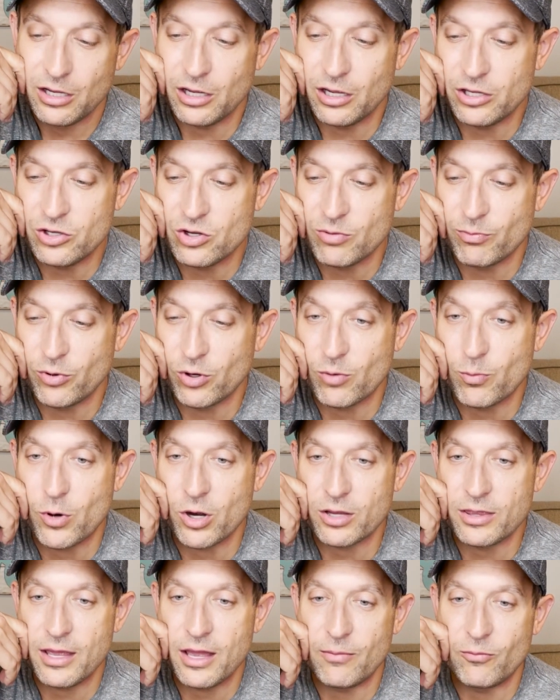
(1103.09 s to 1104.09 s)
You can
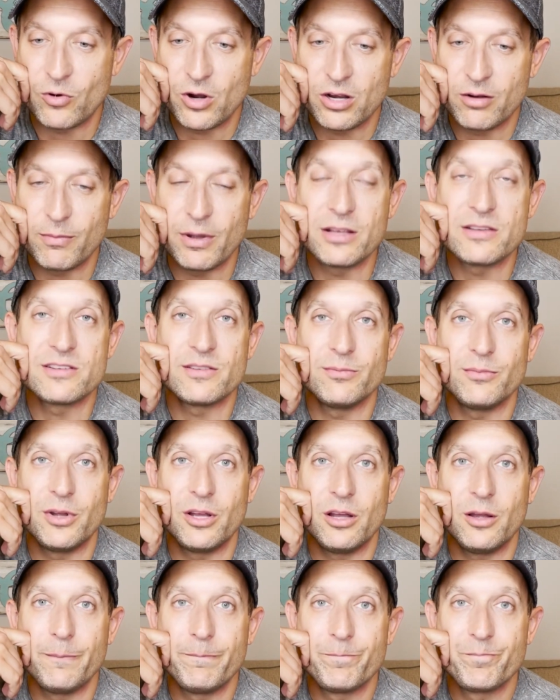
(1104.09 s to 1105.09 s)
bookmark that and write about some
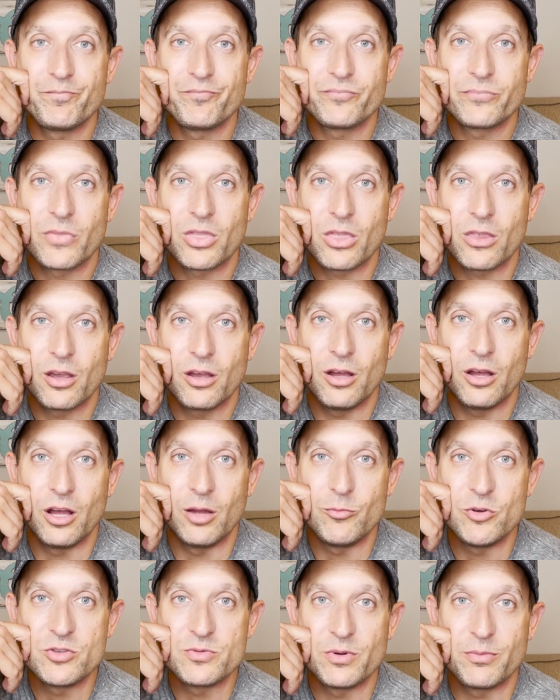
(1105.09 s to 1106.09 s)

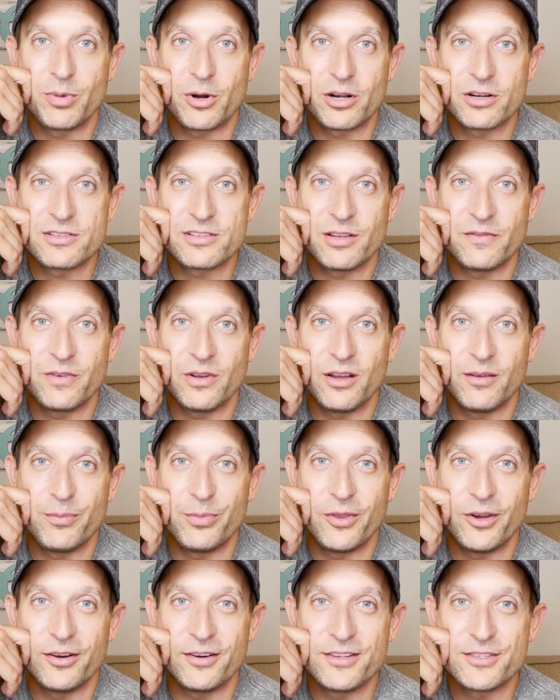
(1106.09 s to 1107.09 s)
amusement parks up
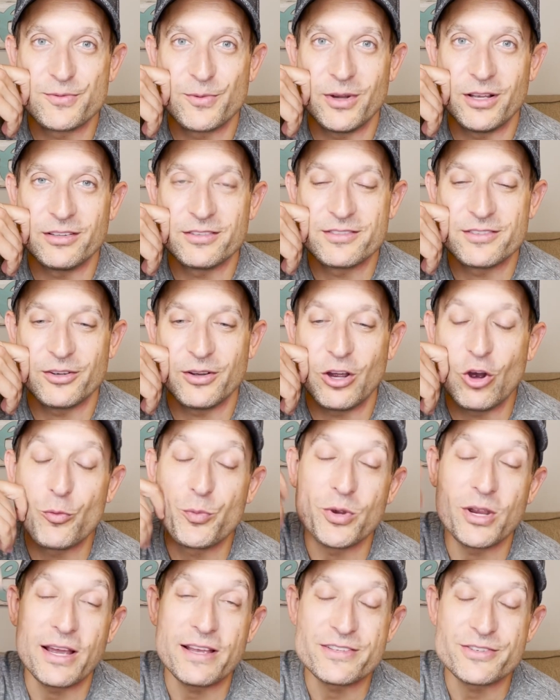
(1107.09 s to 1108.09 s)
there as well. So I hope
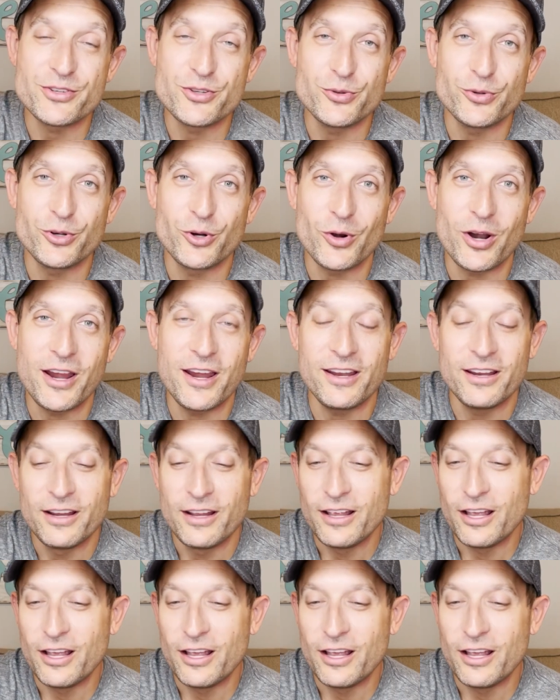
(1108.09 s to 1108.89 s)
you guys are doing great.